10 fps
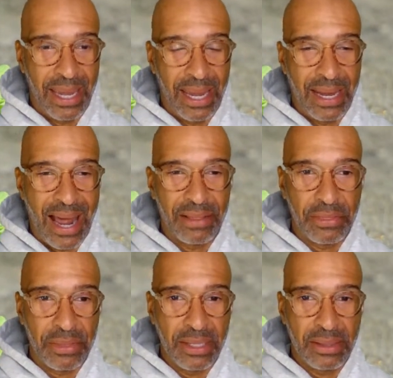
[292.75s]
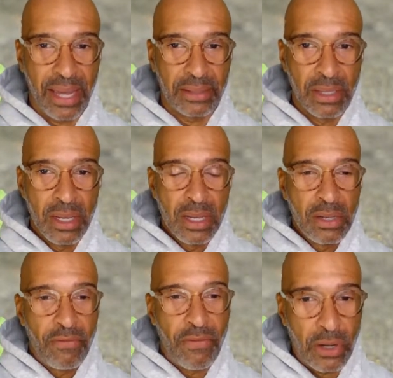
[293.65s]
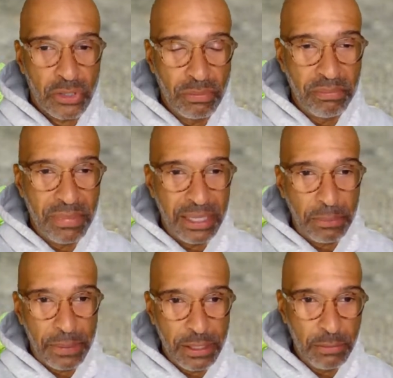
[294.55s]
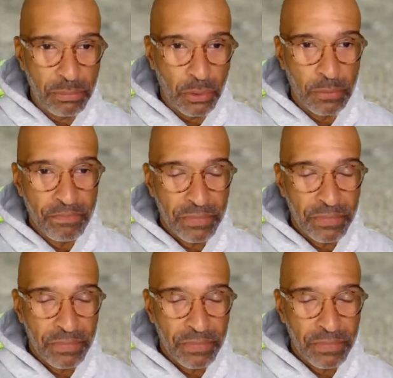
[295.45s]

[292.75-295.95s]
And I think that far too many people